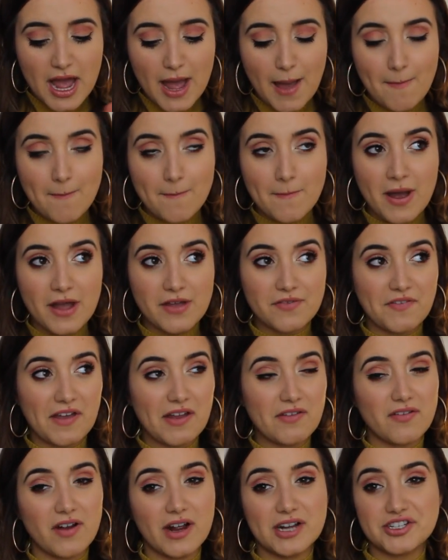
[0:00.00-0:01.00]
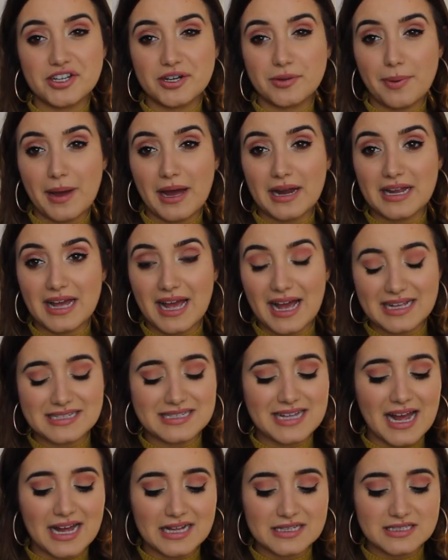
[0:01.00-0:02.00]
My favourite eyeshadow palette
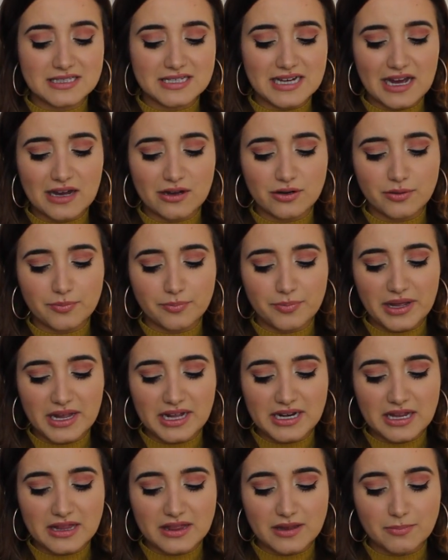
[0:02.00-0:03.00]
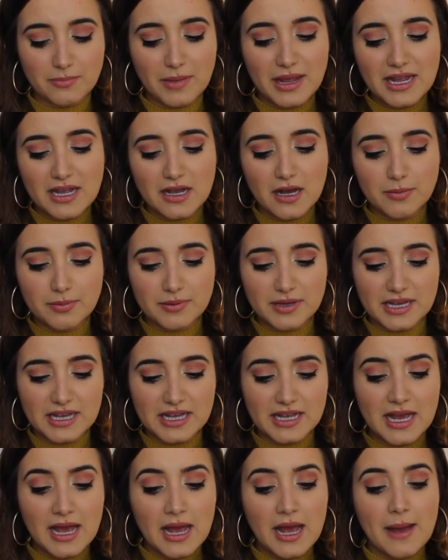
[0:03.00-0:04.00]
has hands down been the Makeup
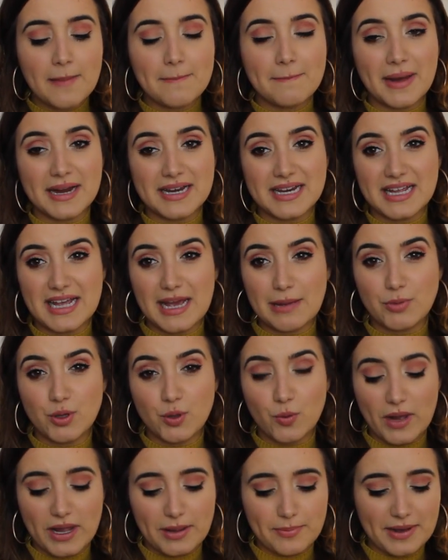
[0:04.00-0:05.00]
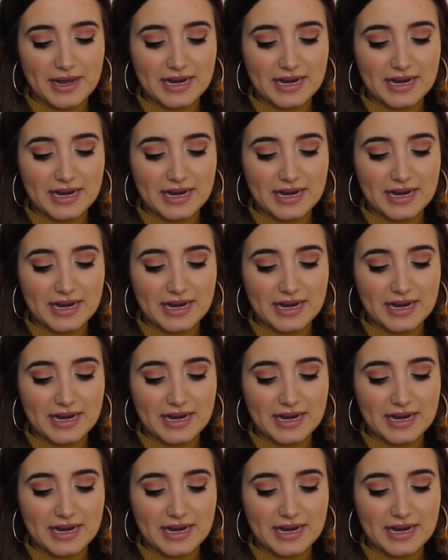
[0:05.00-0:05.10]
Geek Manny MUA